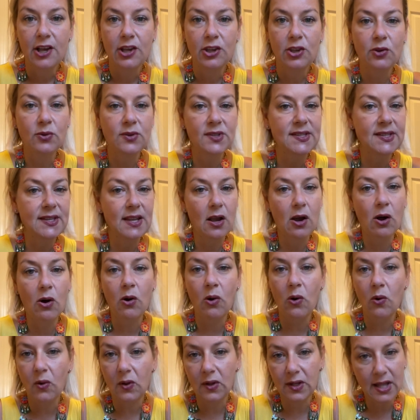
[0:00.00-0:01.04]
You'll see a
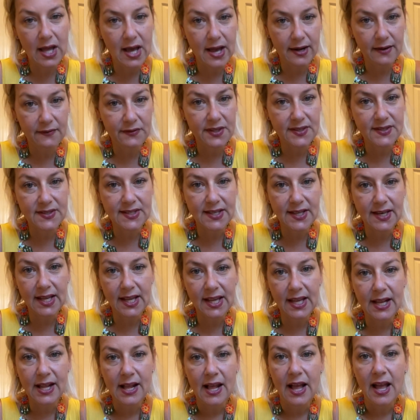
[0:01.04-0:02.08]
whole lot of the
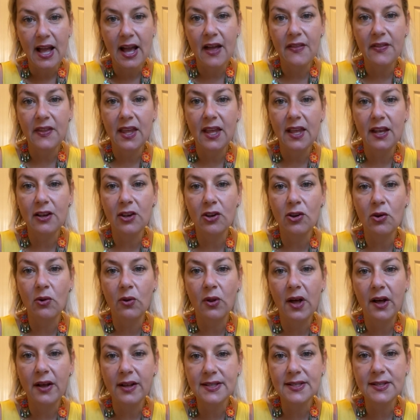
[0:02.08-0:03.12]
city, and then you'll
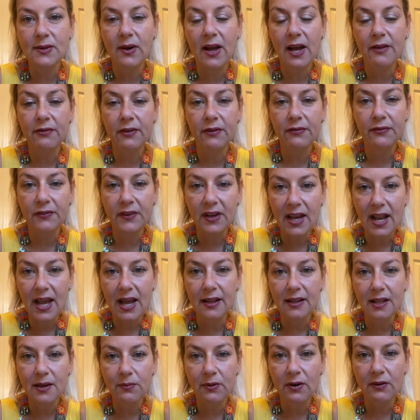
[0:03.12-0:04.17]
also have a
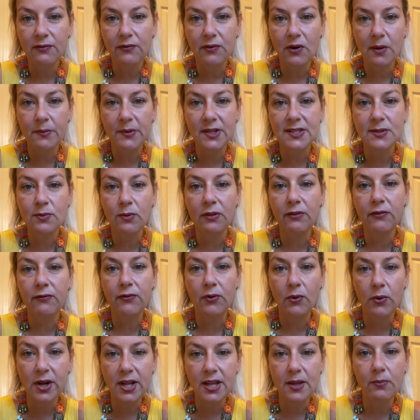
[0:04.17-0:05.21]
finale performance with
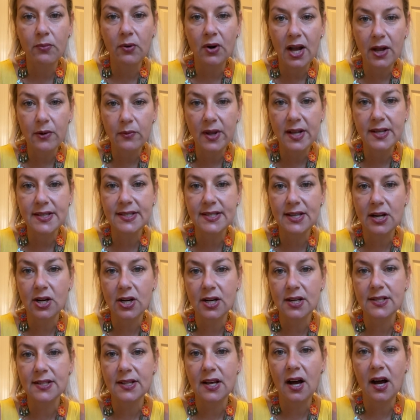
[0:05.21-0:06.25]
40 Broadway
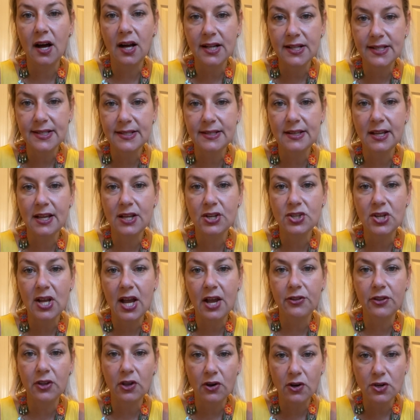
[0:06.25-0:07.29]
stars on stage
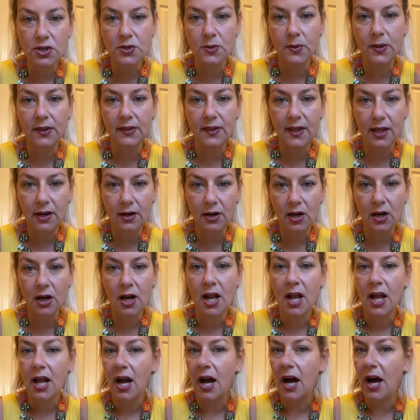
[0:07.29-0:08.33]
at the Gershwin Theater
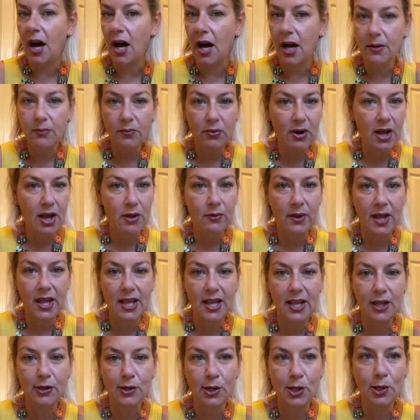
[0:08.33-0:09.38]
on Broadway
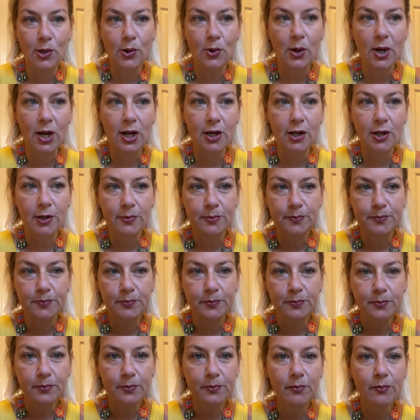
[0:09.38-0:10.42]
in New York.
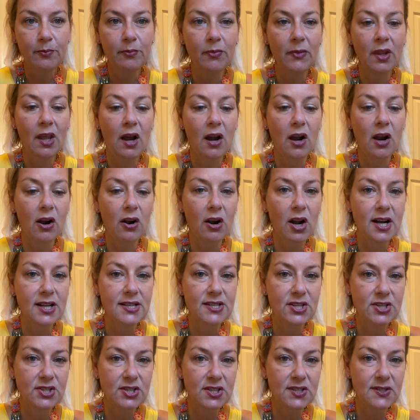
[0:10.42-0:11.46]
Our
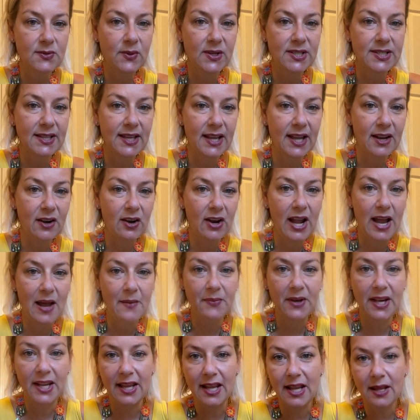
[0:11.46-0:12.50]
auditions, once again, are
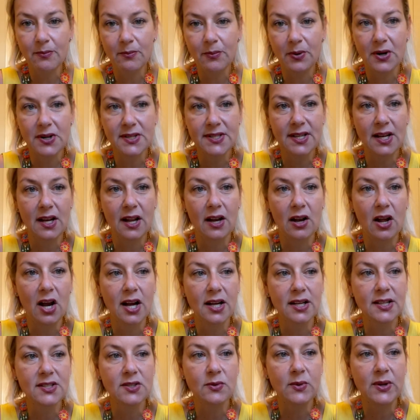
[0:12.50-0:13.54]
happening in person on August